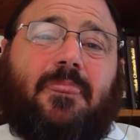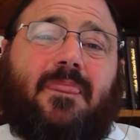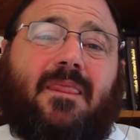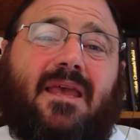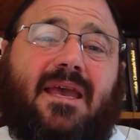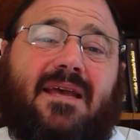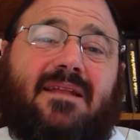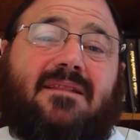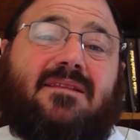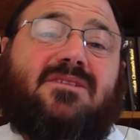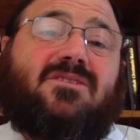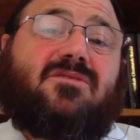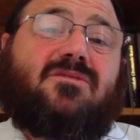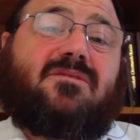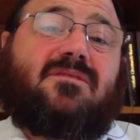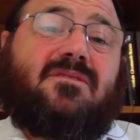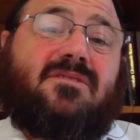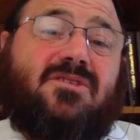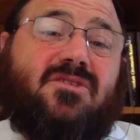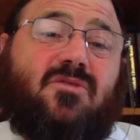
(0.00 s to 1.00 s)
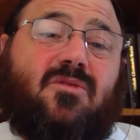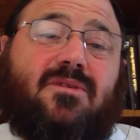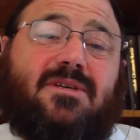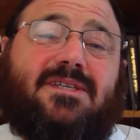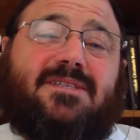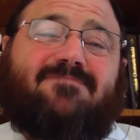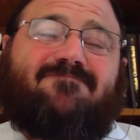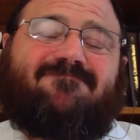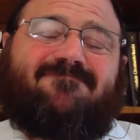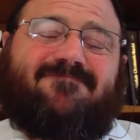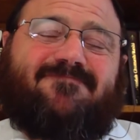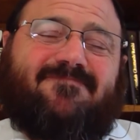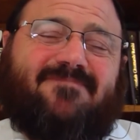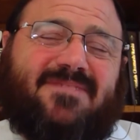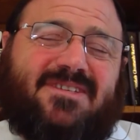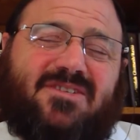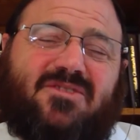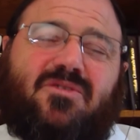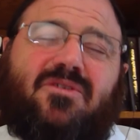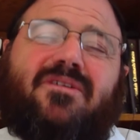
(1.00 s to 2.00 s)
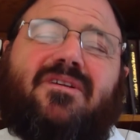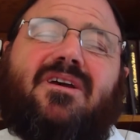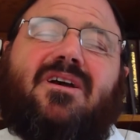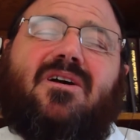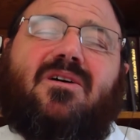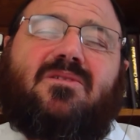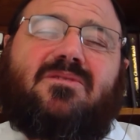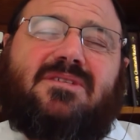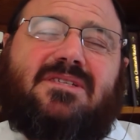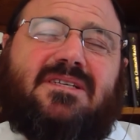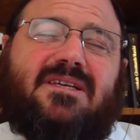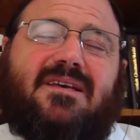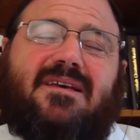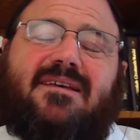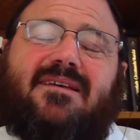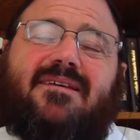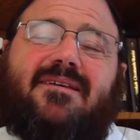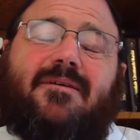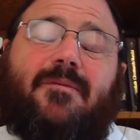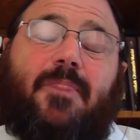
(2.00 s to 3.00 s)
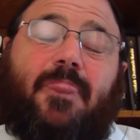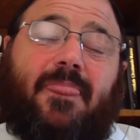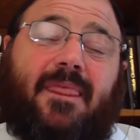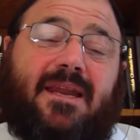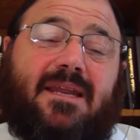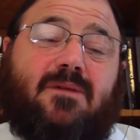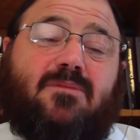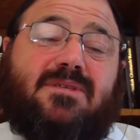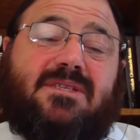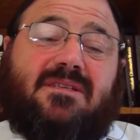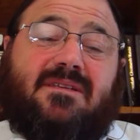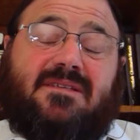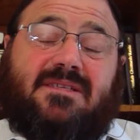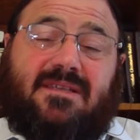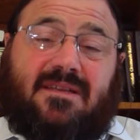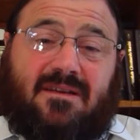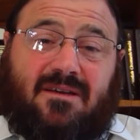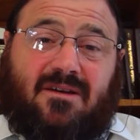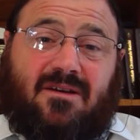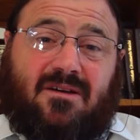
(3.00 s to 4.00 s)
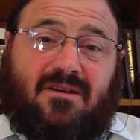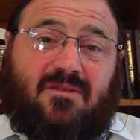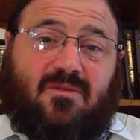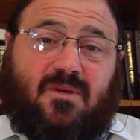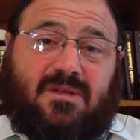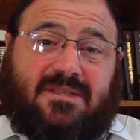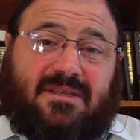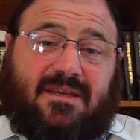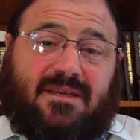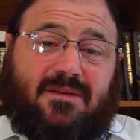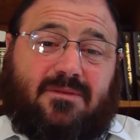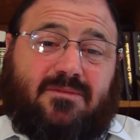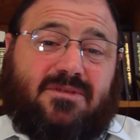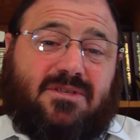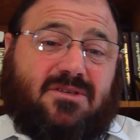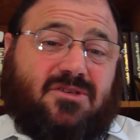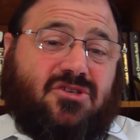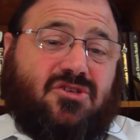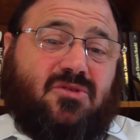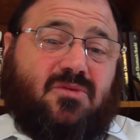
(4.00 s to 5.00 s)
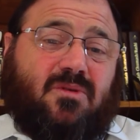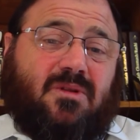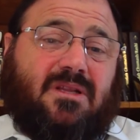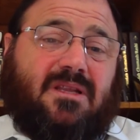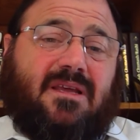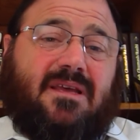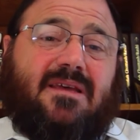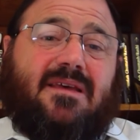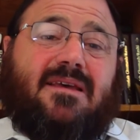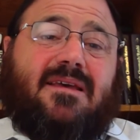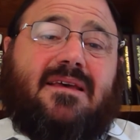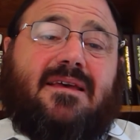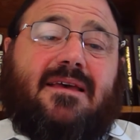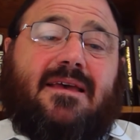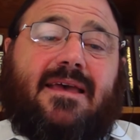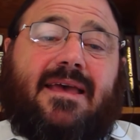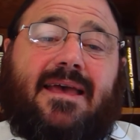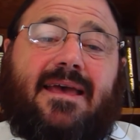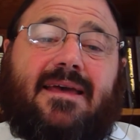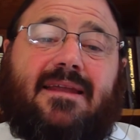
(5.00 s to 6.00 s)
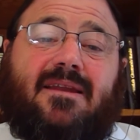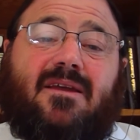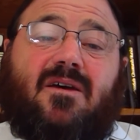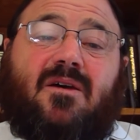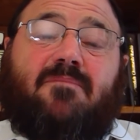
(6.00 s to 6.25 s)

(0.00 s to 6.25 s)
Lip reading: And the story goes that he was in the synagogue one day. He was in shul, and